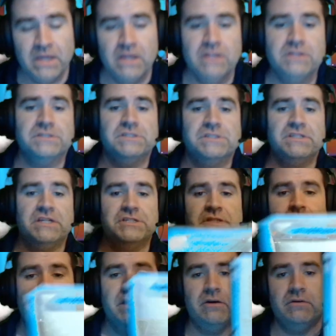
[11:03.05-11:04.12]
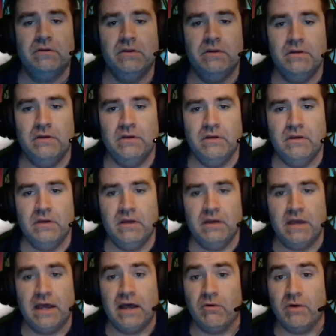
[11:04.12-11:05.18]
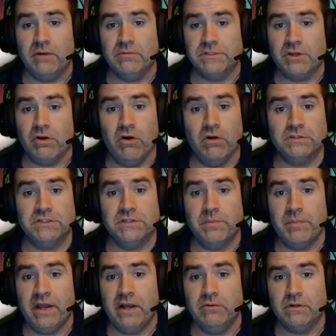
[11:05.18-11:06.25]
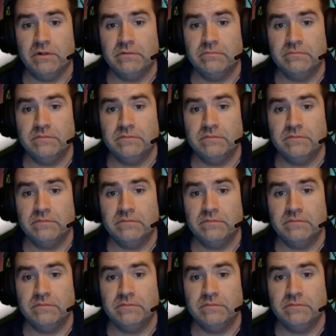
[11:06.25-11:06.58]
There's a section about how I was called to the power.